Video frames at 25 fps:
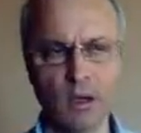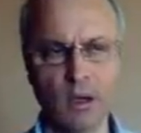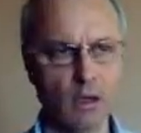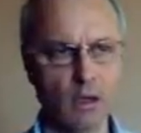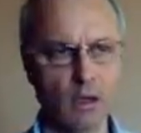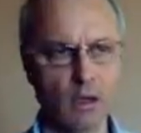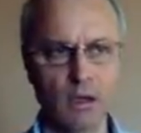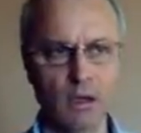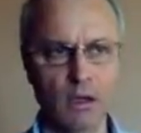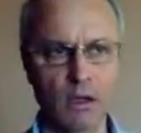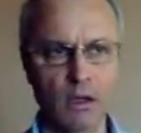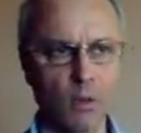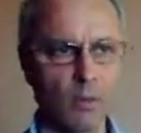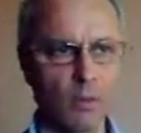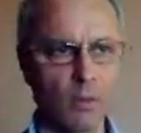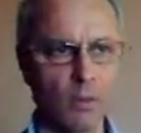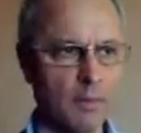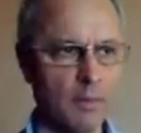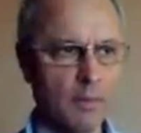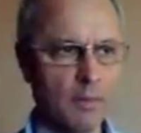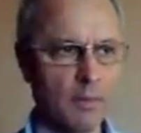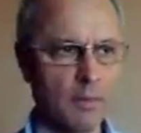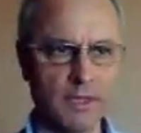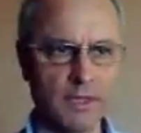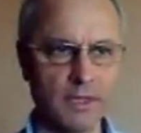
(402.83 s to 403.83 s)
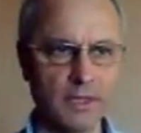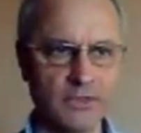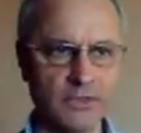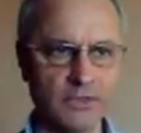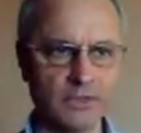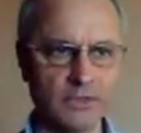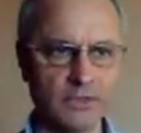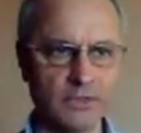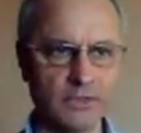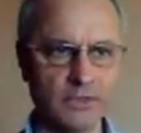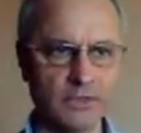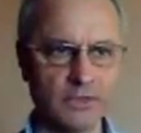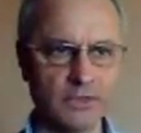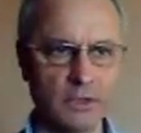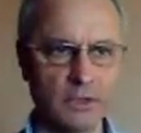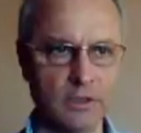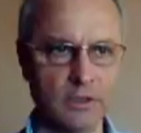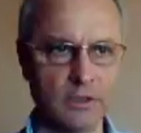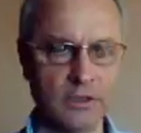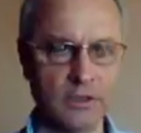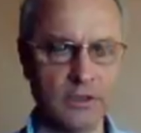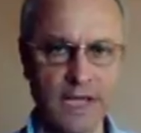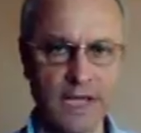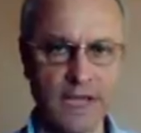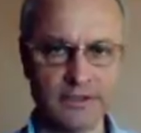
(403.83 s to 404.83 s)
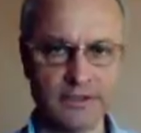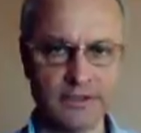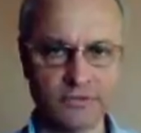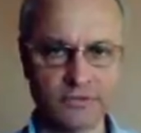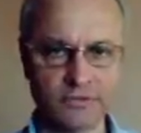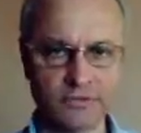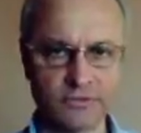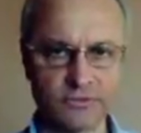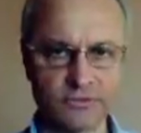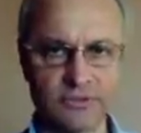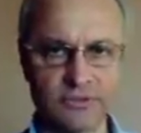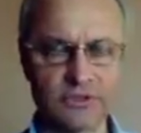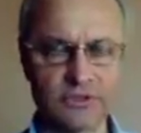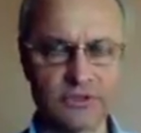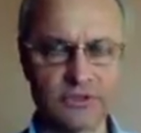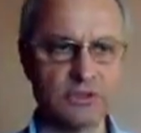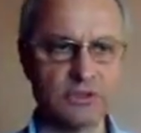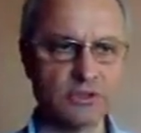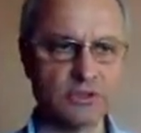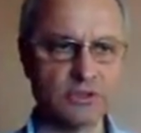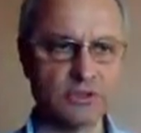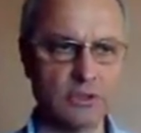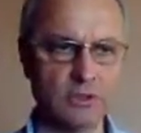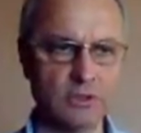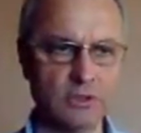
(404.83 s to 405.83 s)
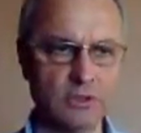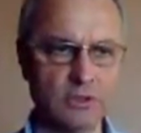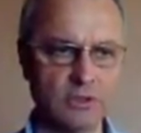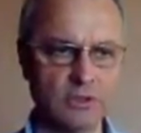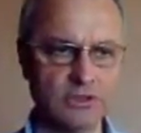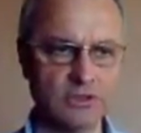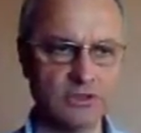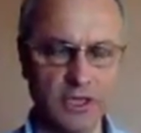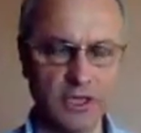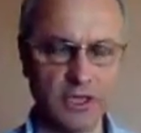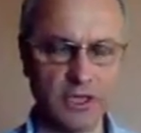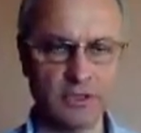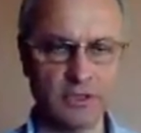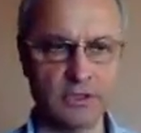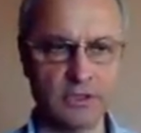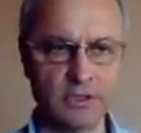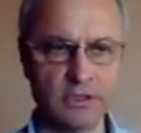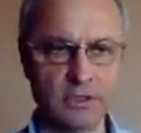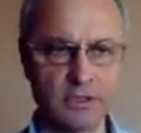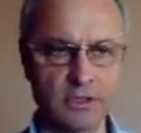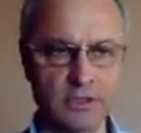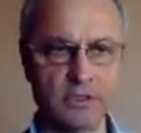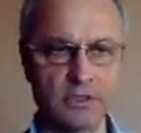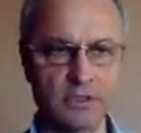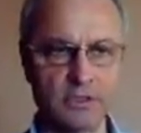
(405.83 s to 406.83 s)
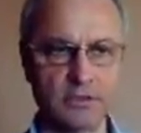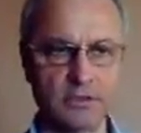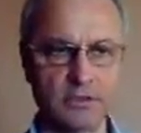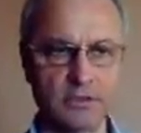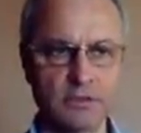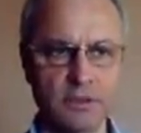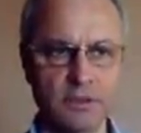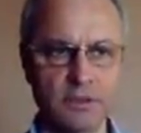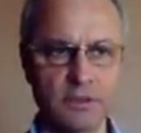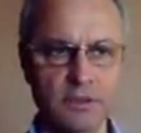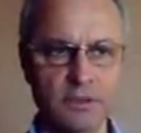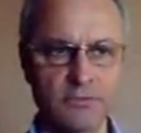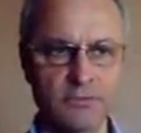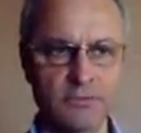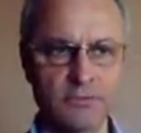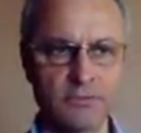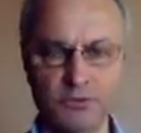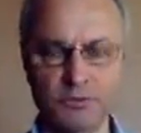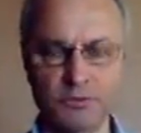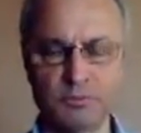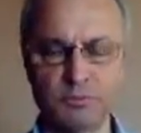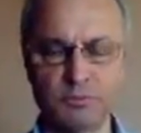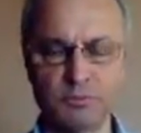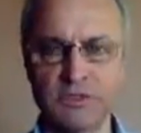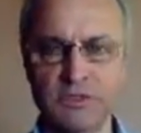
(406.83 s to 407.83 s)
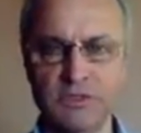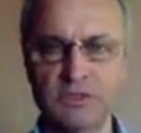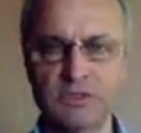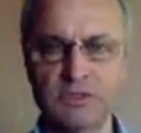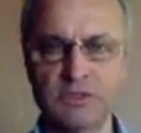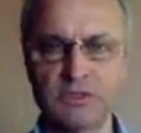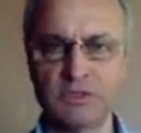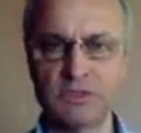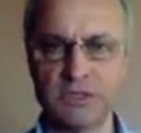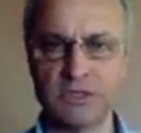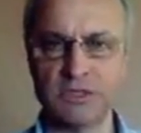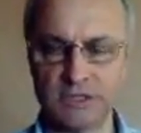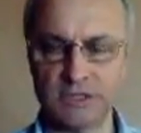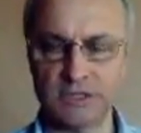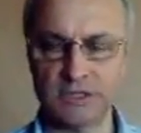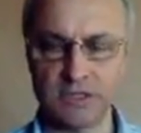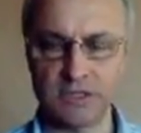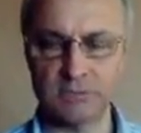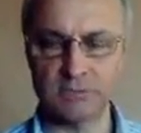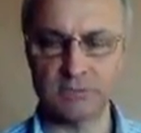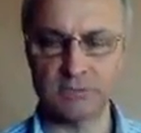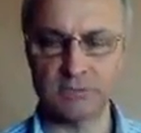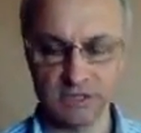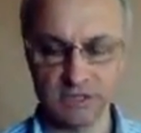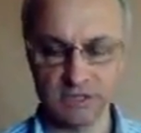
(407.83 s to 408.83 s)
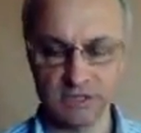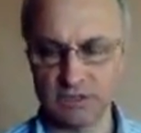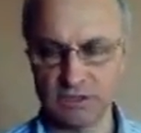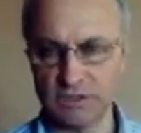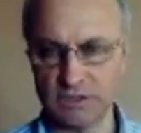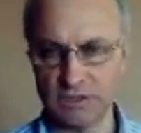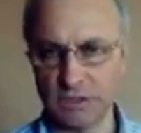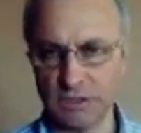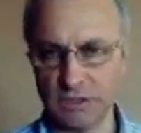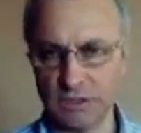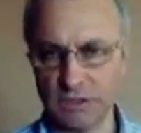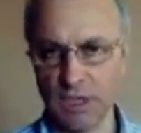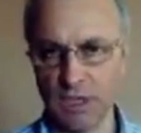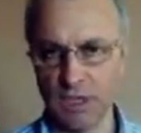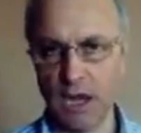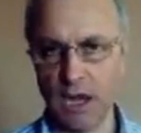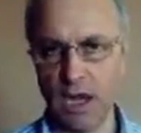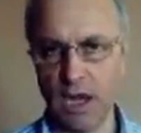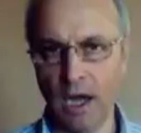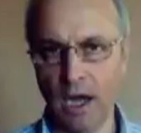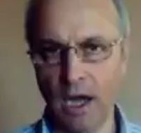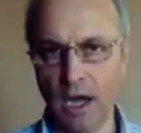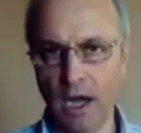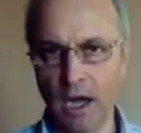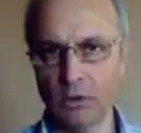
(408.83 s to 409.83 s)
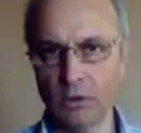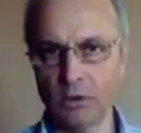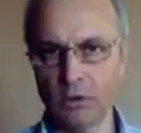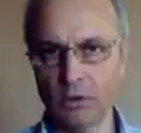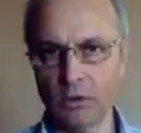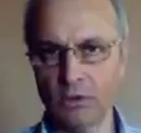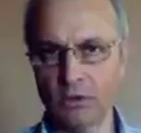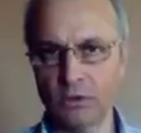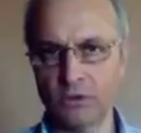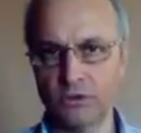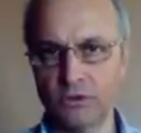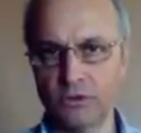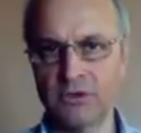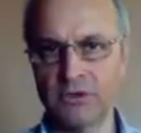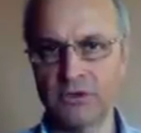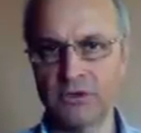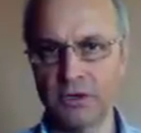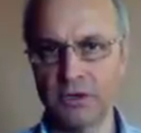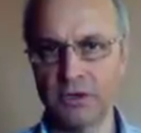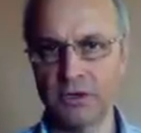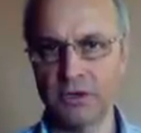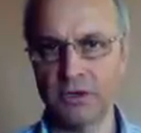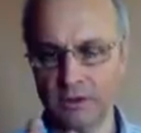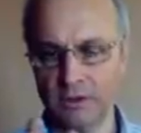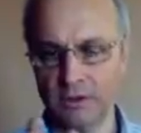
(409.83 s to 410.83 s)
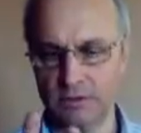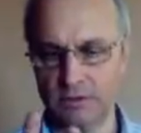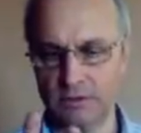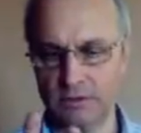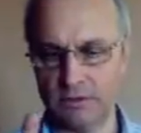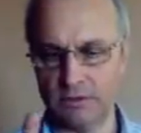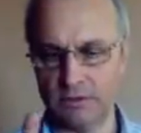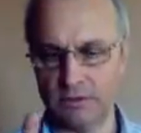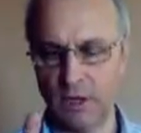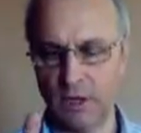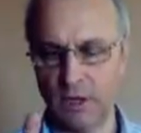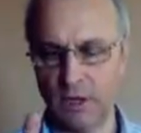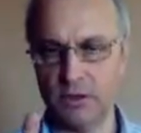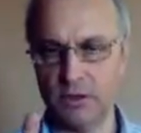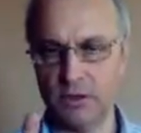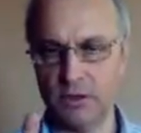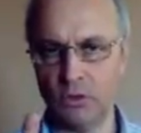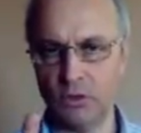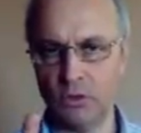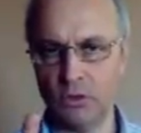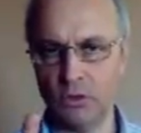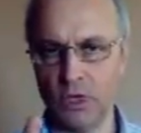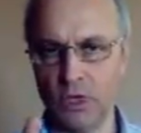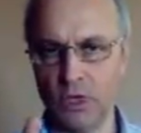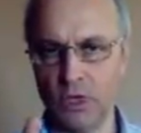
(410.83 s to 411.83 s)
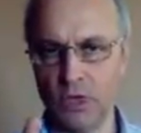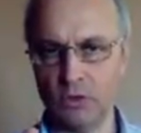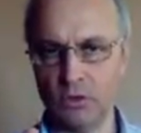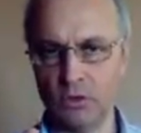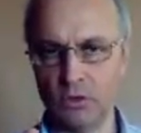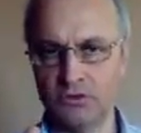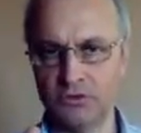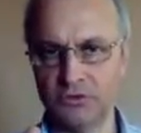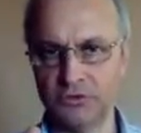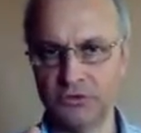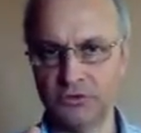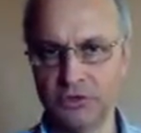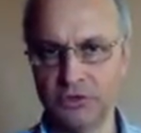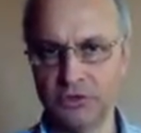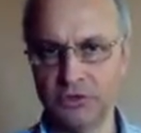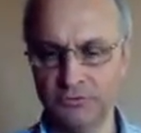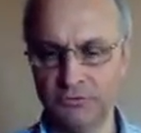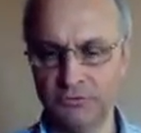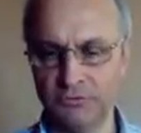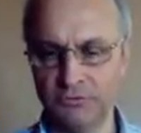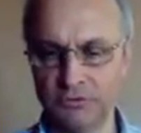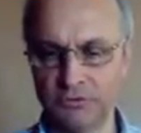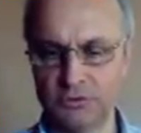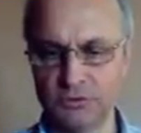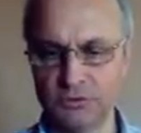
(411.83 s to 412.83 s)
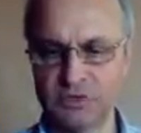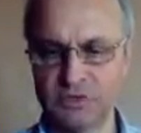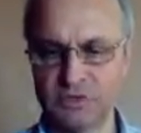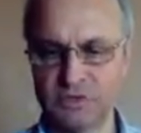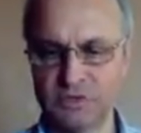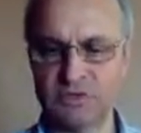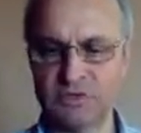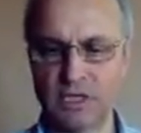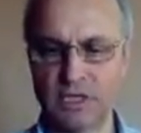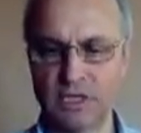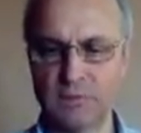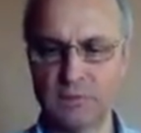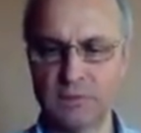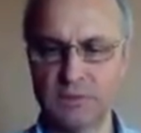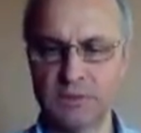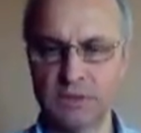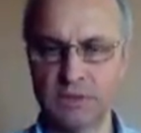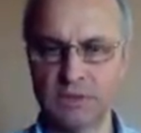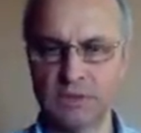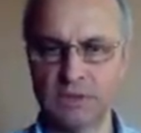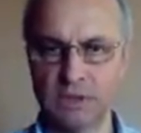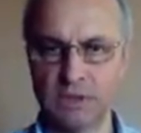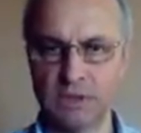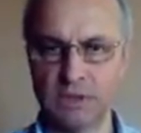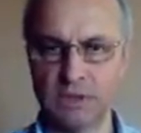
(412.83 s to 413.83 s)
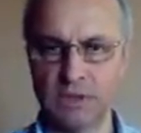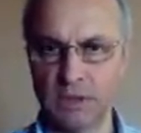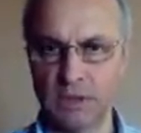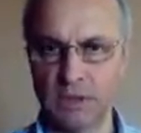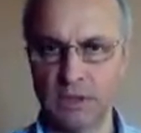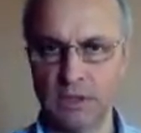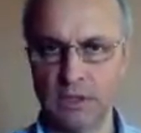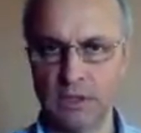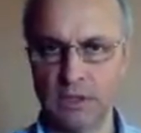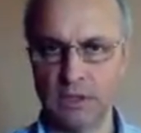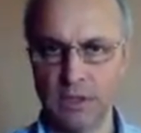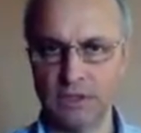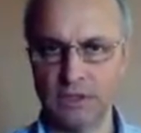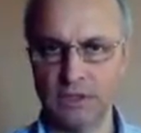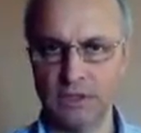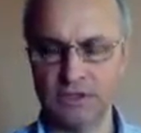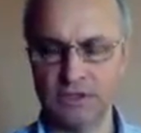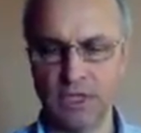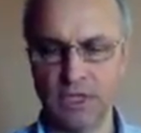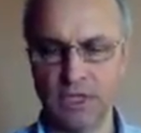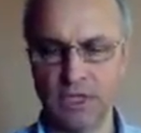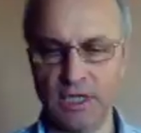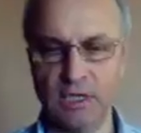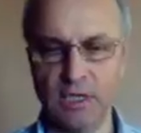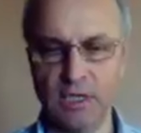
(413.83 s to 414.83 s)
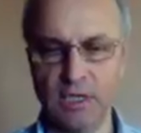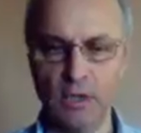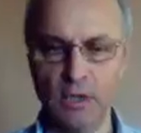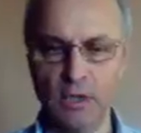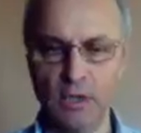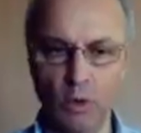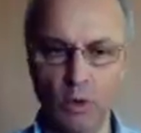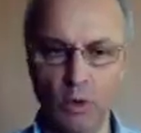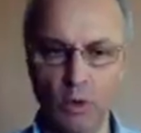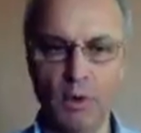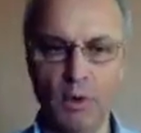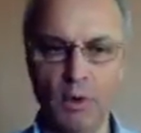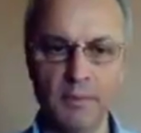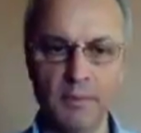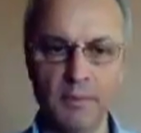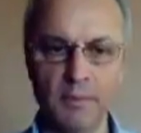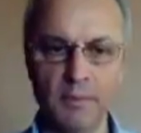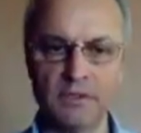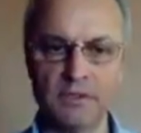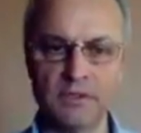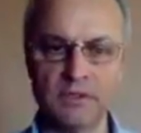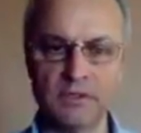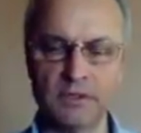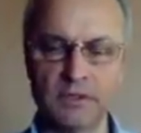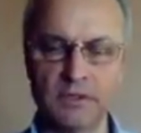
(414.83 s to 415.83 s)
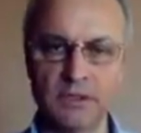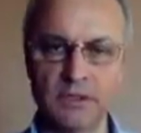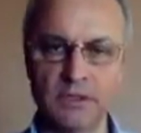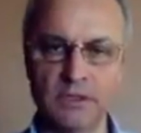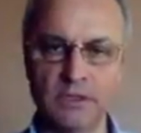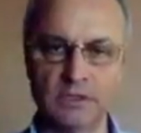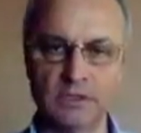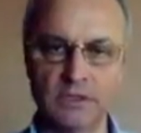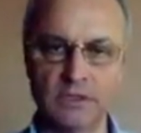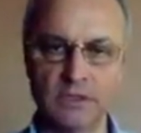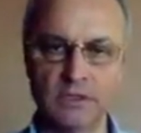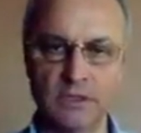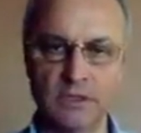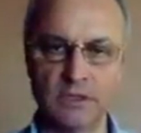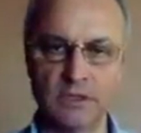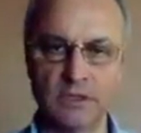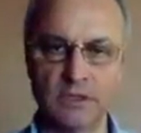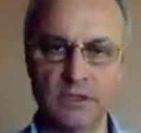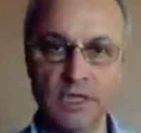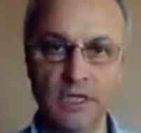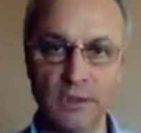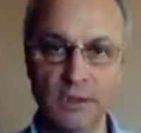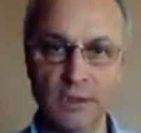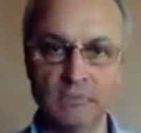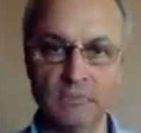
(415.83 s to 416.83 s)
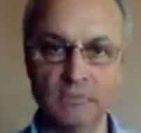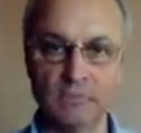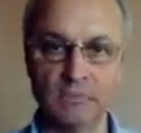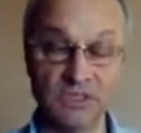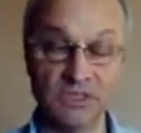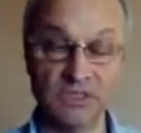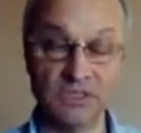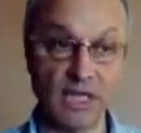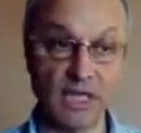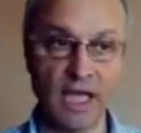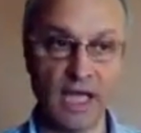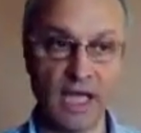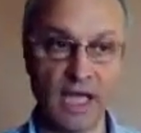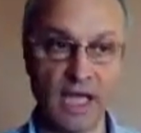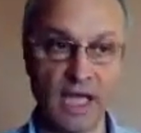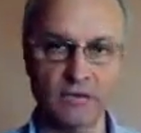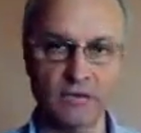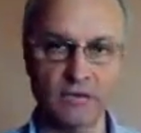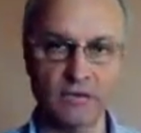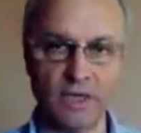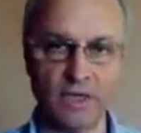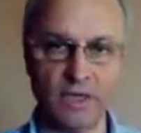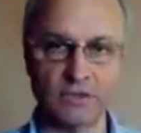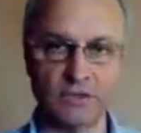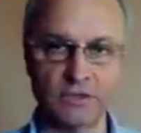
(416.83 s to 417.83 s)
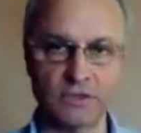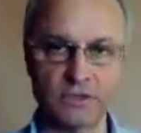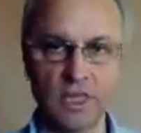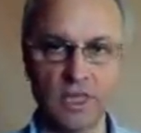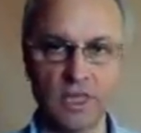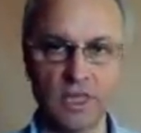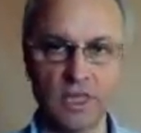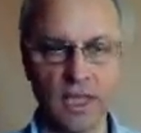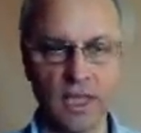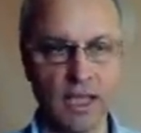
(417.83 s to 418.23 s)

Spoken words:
Obama is the Antichrist, he's Satan, he's the first beast, he's the second beast, he's the unholy trinity. There's an unholy trinity, first beast, second beast, and Satan. Obama is him, he's the Antichrist.